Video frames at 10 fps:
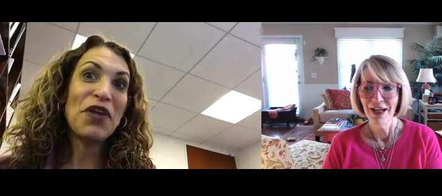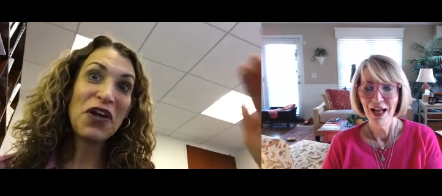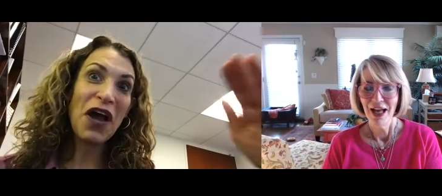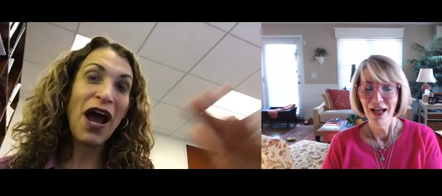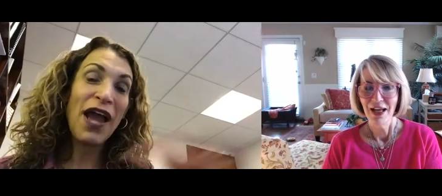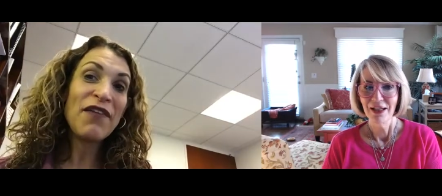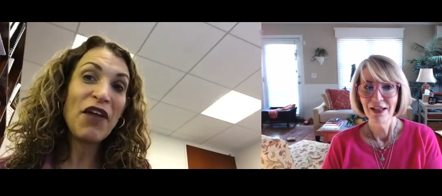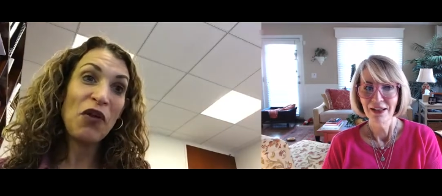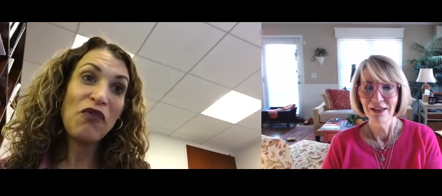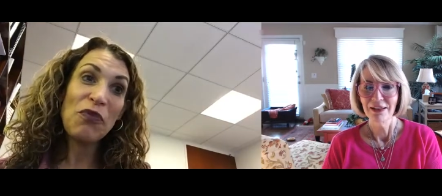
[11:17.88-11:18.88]
Speaker 1: you, I, I
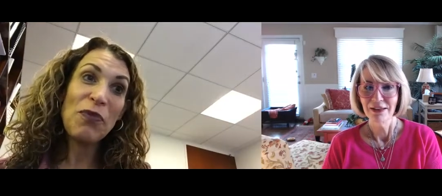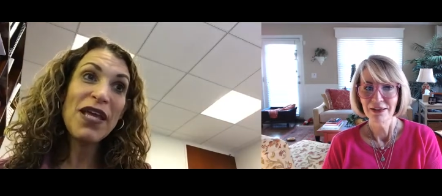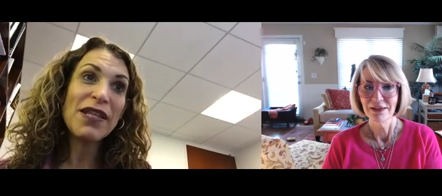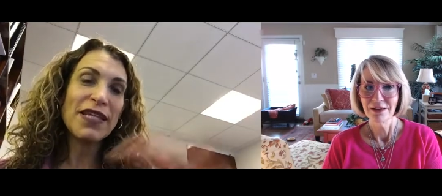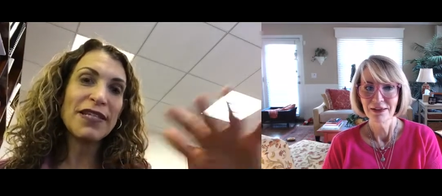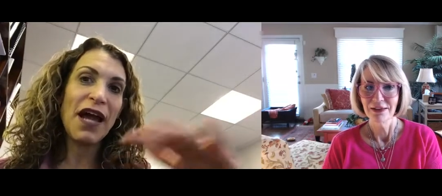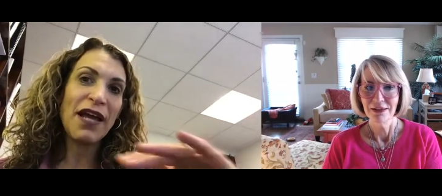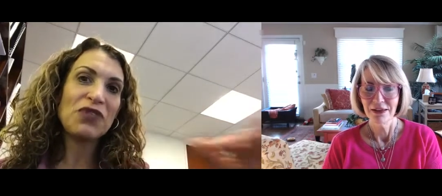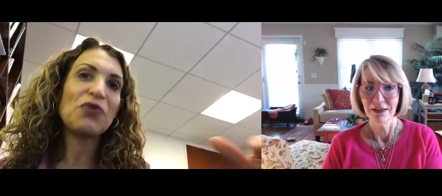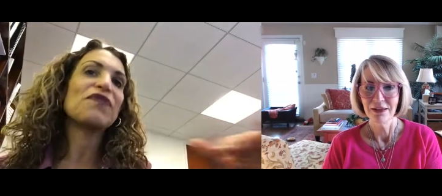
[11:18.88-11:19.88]
know for me at least, I
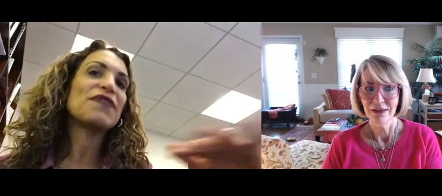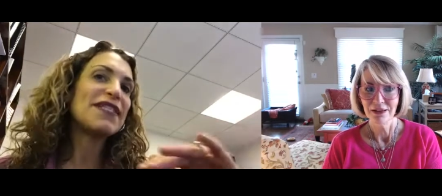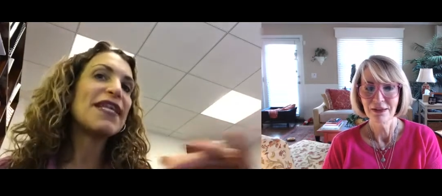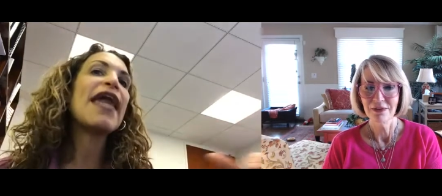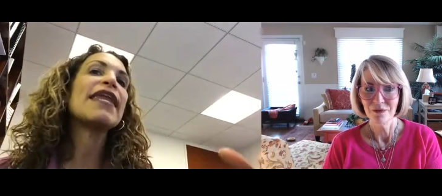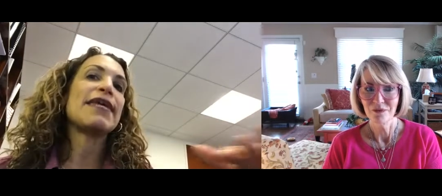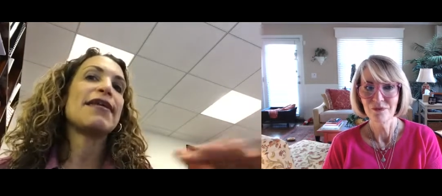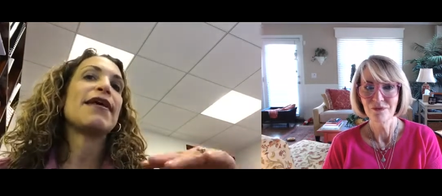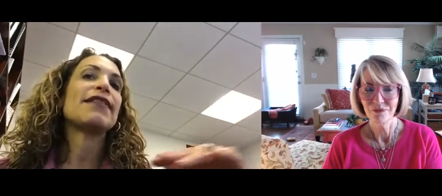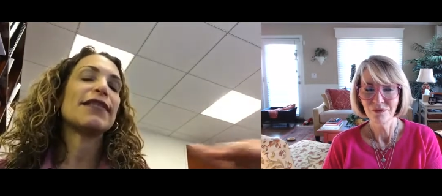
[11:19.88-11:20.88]
sort of set in
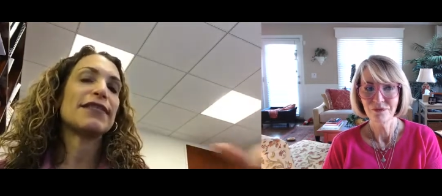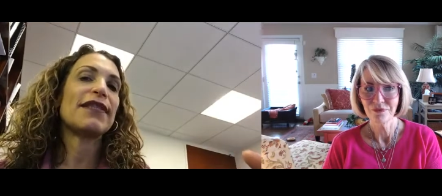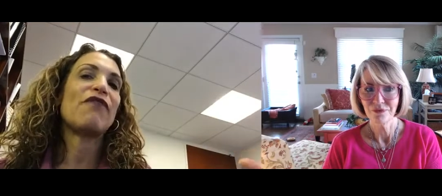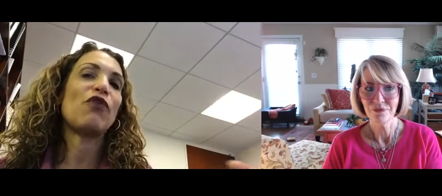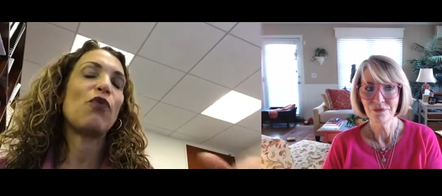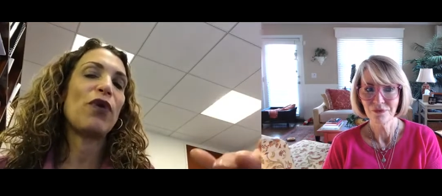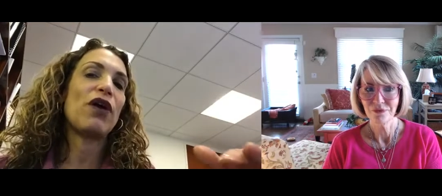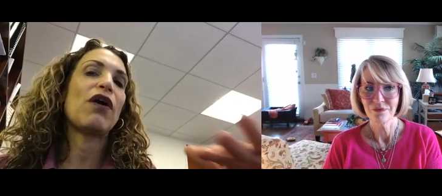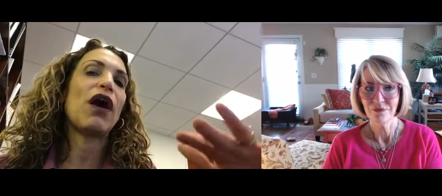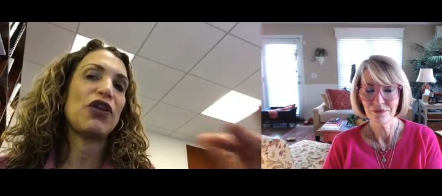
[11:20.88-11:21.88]
at this level
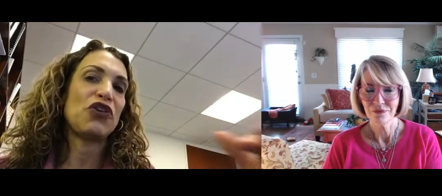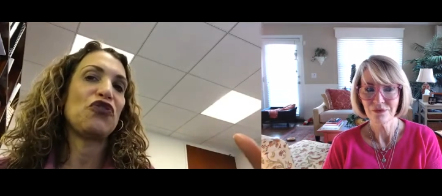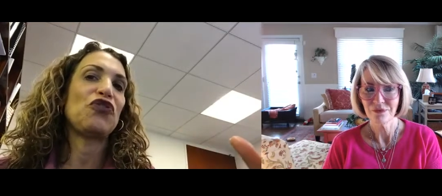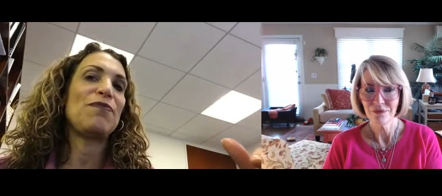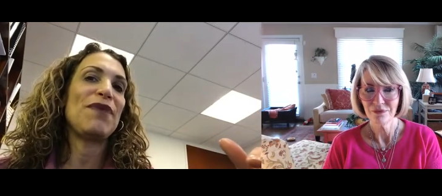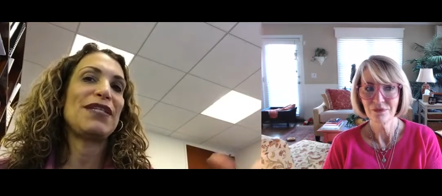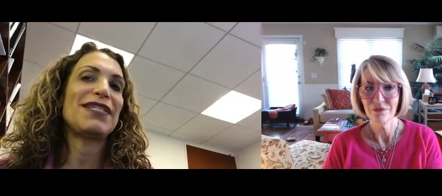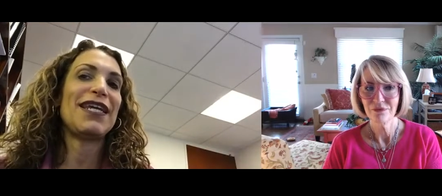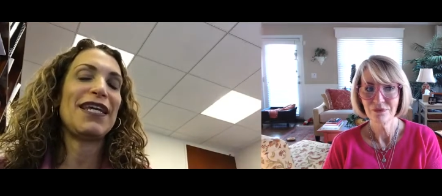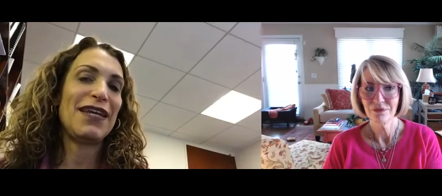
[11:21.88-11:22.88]
where I could
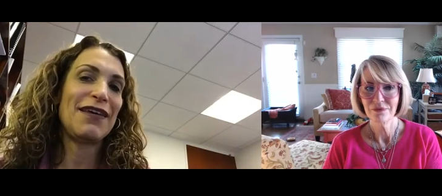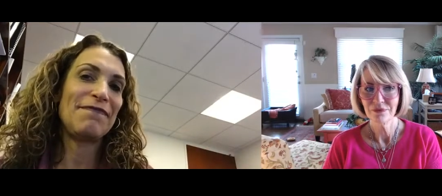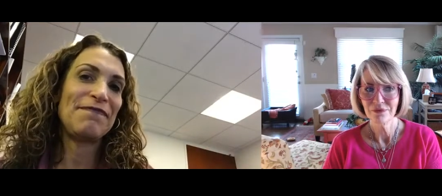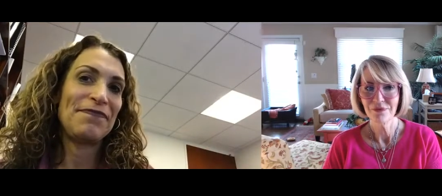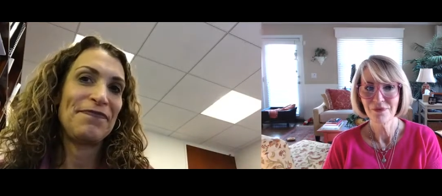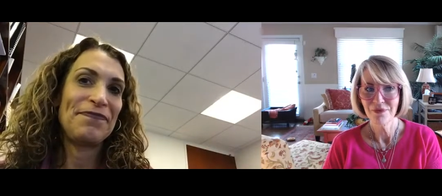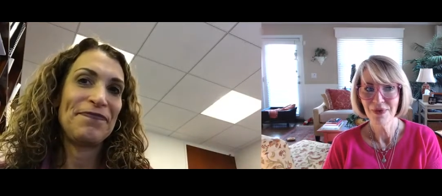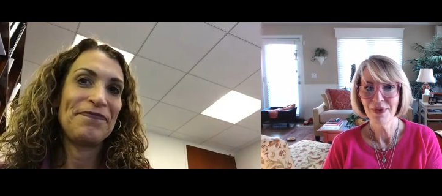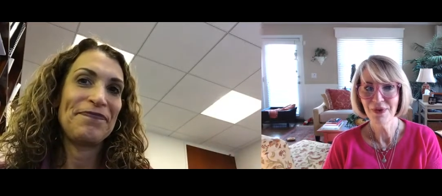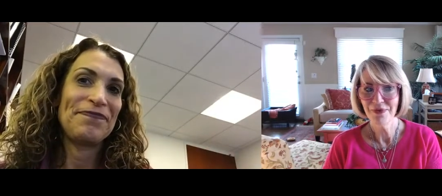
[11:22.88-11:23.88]

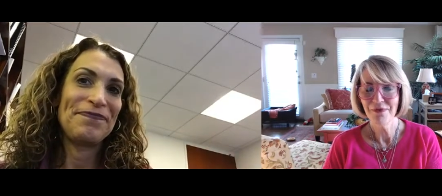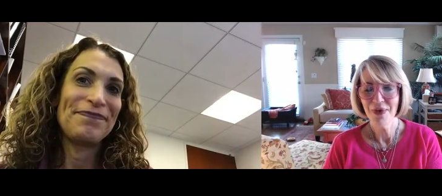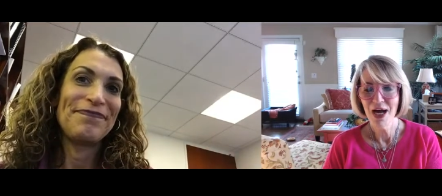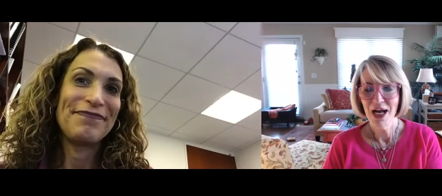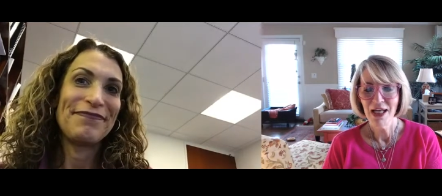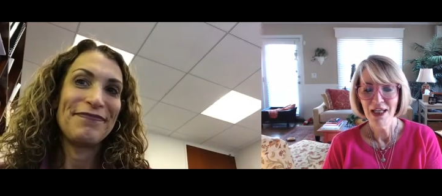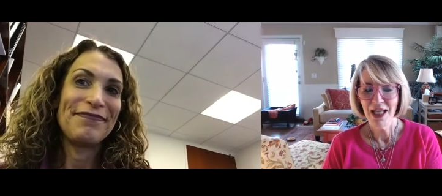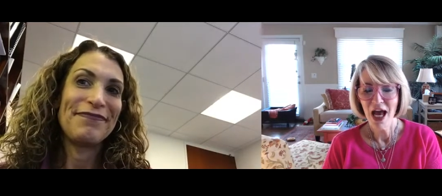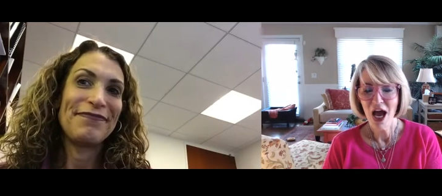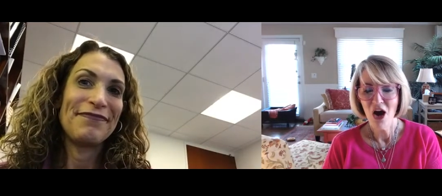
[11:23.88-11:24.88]
maintain
Speaker 2: it.
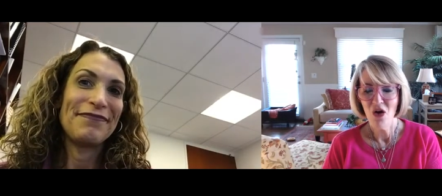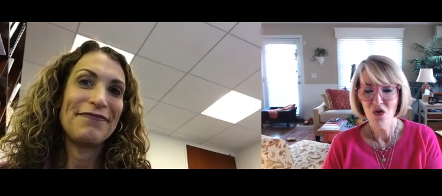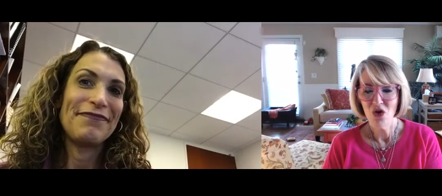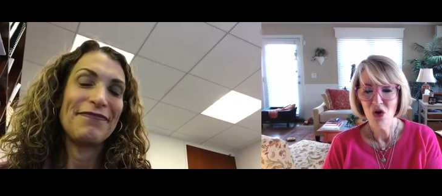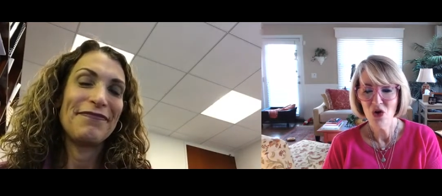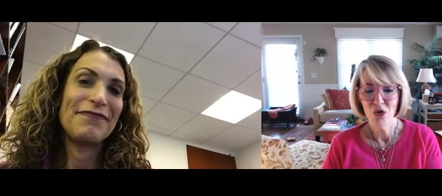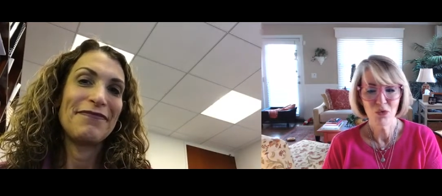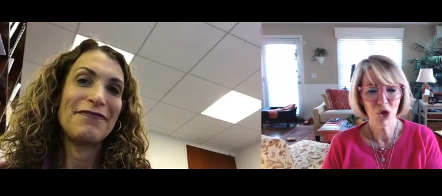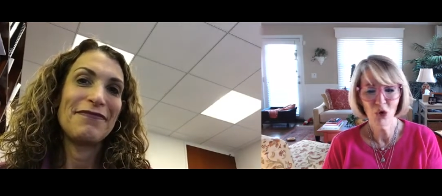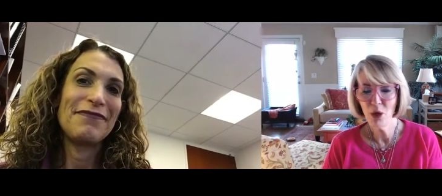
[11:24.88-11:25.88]
Now, there
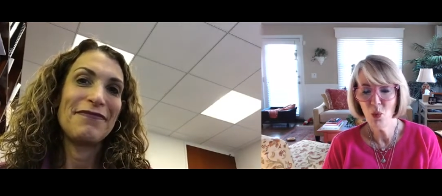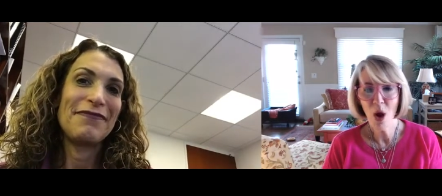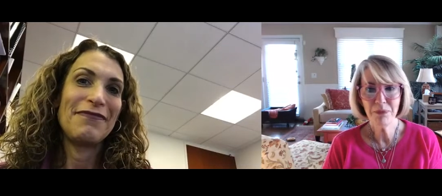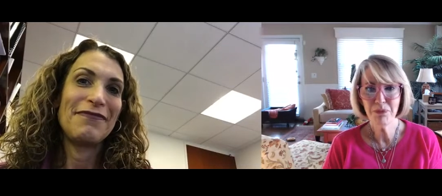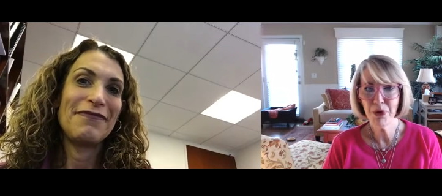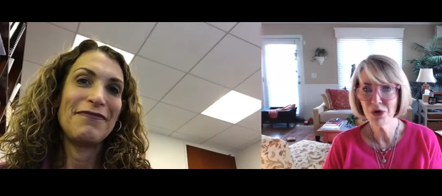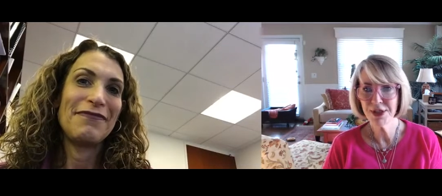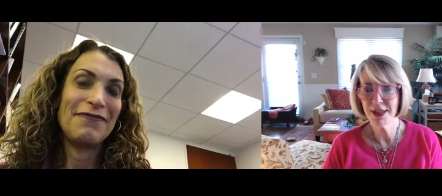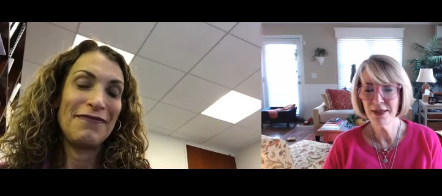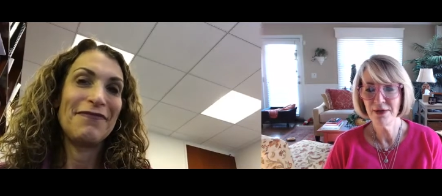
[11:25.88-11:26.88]
was only one
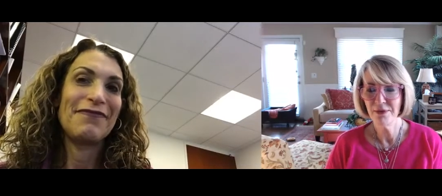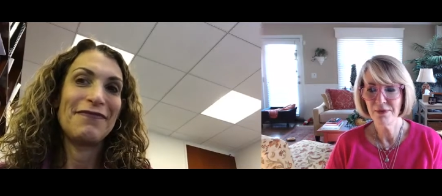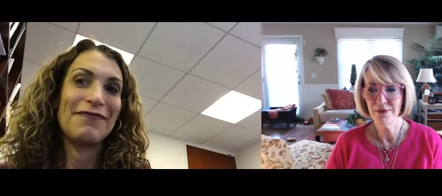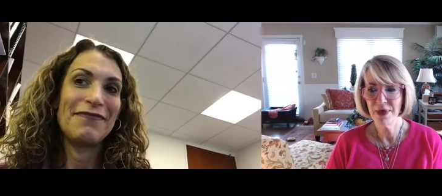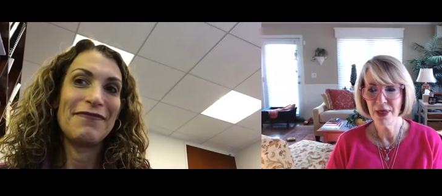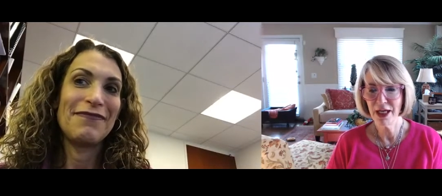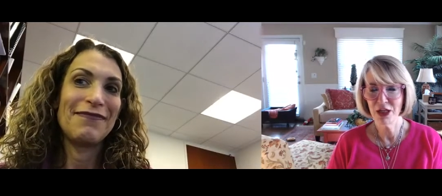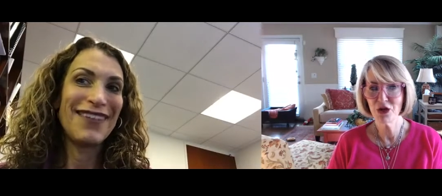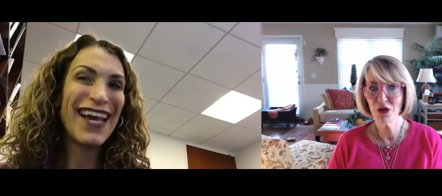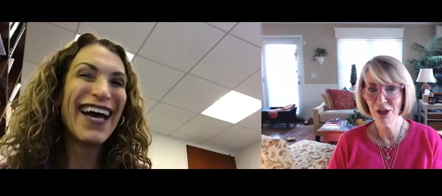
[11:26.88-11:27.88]
person in your